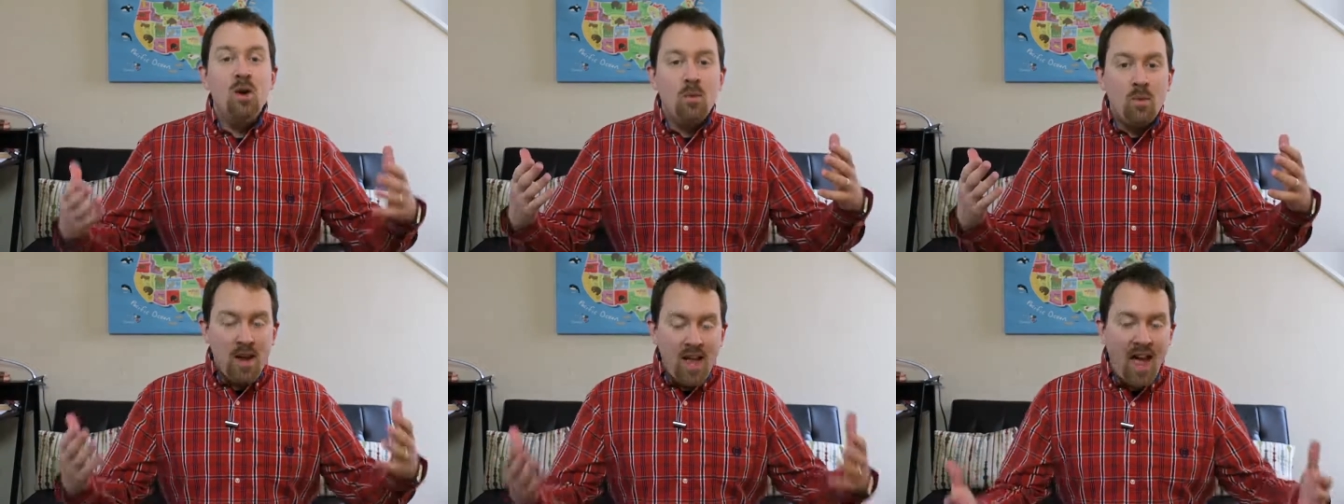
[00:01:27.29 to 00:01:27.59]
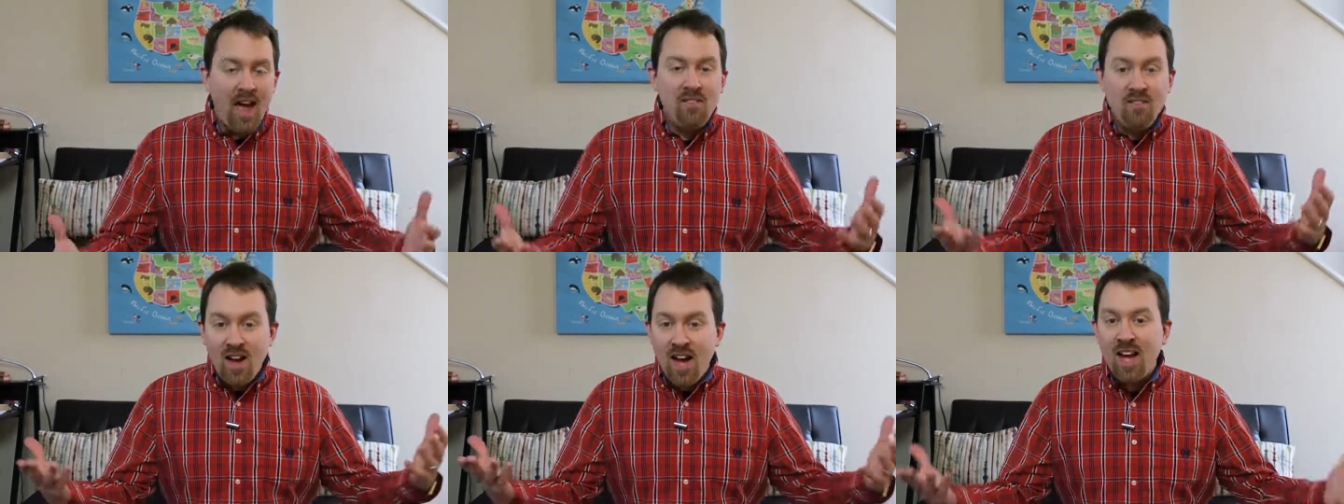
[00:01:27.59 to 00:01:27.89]
We
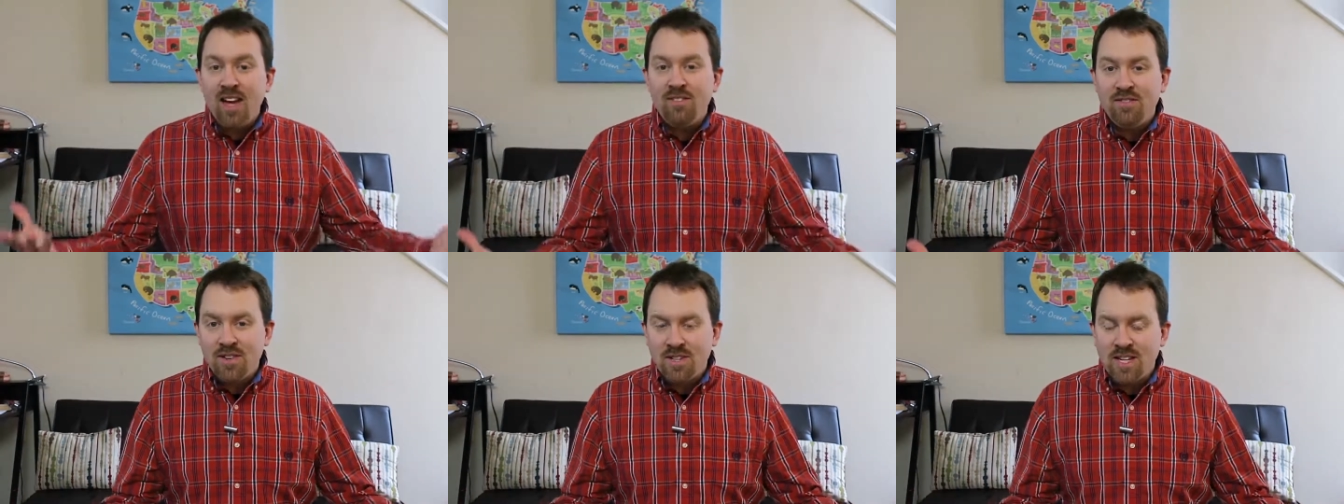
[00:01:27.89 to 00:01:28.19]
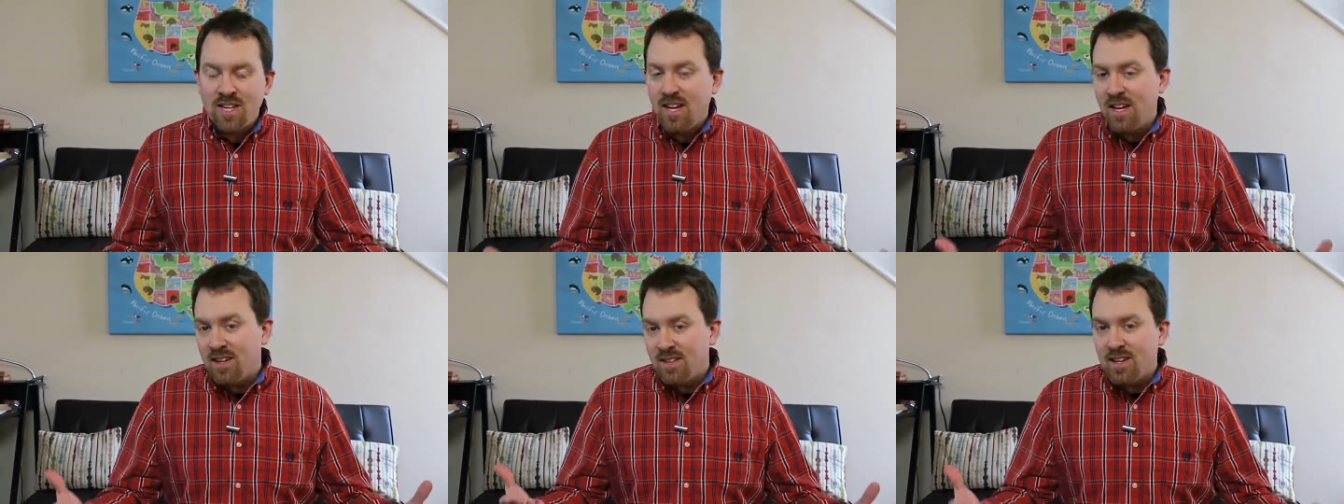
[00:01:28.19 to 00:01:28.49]
have eye
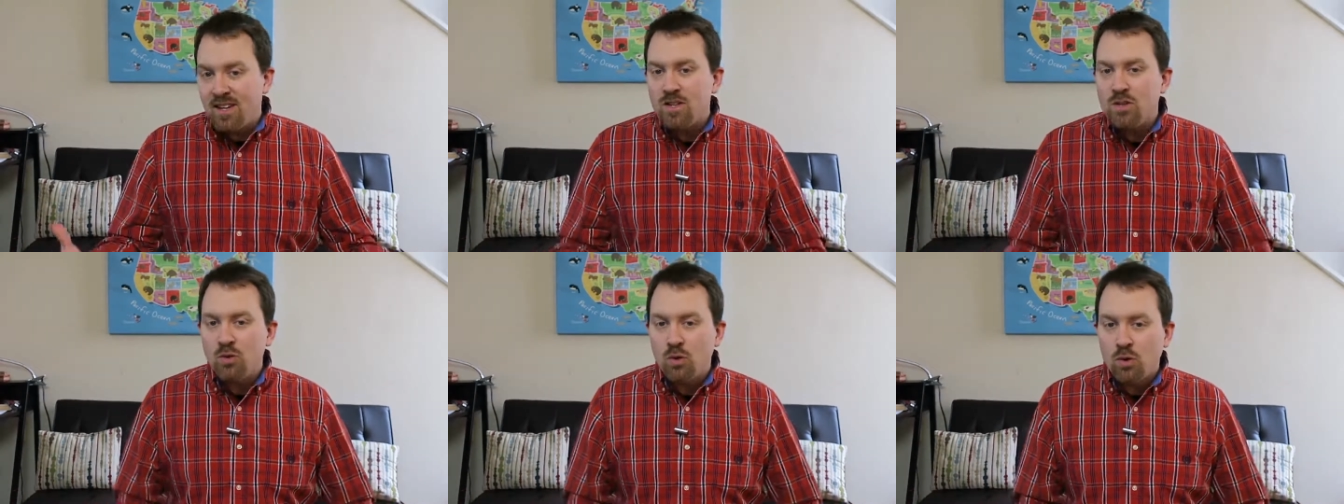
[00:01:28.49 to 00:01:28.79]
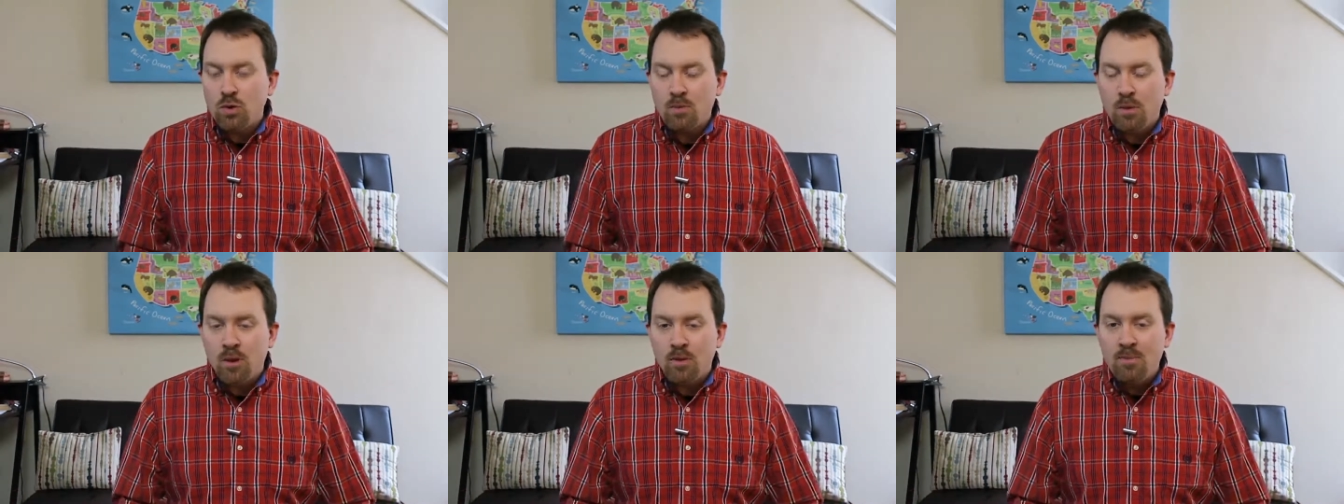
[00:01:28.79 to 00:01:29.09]
fatigue and that's
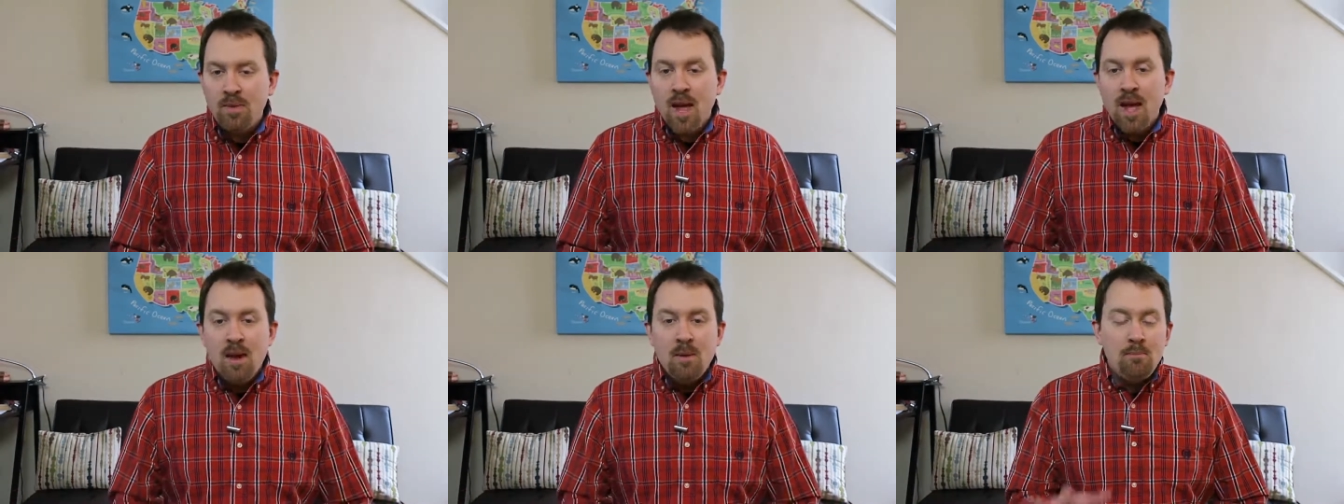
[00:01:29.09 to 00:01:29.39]
normal.